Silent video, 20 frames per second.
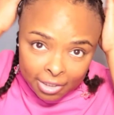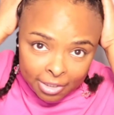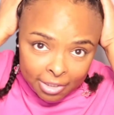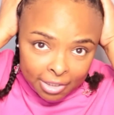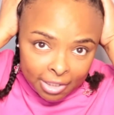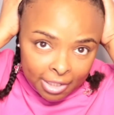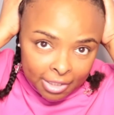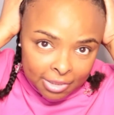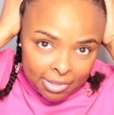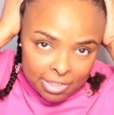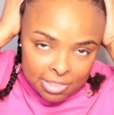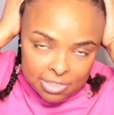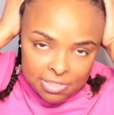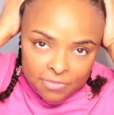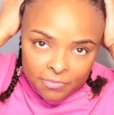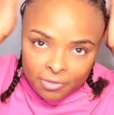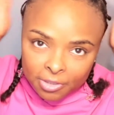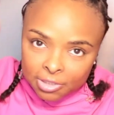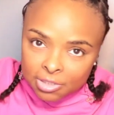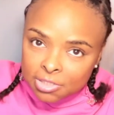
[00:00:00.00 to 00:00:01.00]
connect these
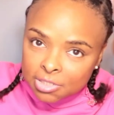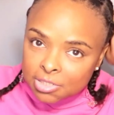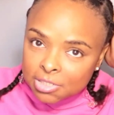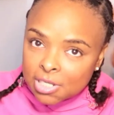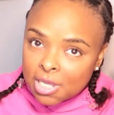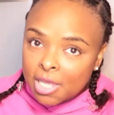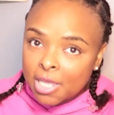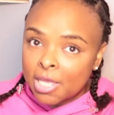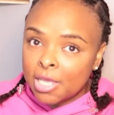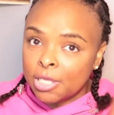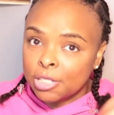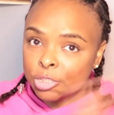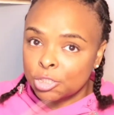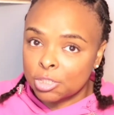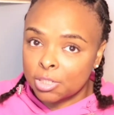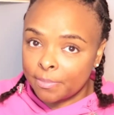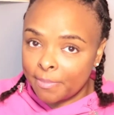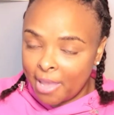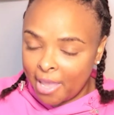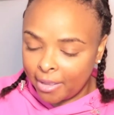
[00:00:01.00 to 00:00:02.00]
fronts to
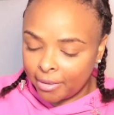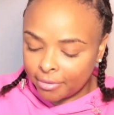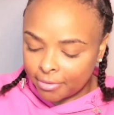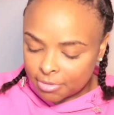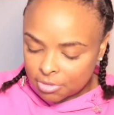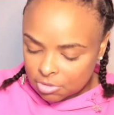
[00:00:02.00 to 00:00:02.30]
the back.